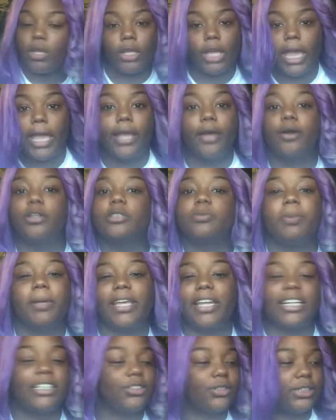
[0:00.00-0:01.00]
I ain't gonna speak
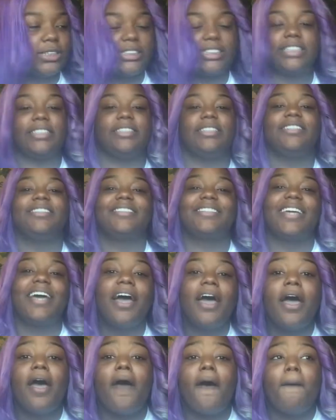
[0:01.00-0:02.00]
it into existence.
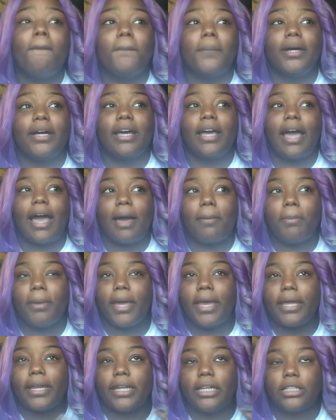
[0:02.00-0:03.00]
But I
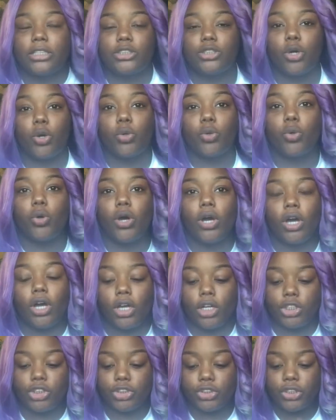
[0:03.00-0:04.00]
paid in total
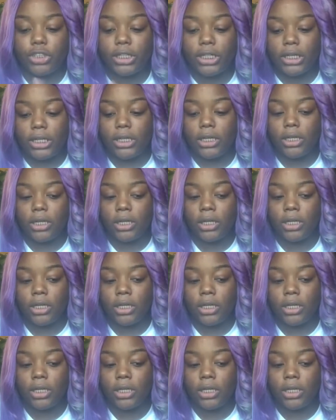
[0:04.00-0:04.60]
$162.30